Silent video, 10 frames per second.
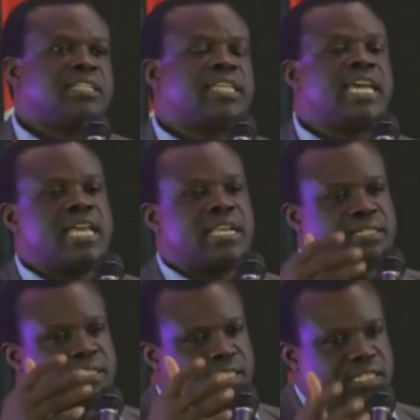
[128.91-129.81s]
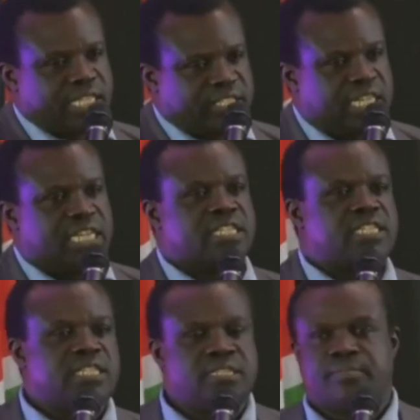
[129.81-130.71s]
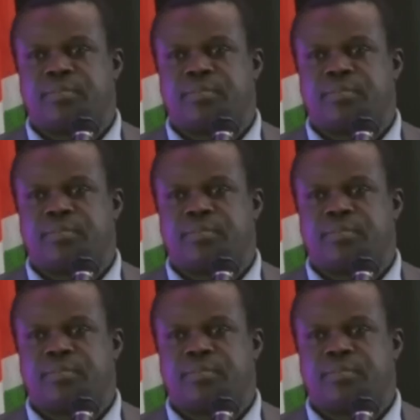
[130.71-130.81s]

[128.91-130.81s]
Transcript: tell His Excellency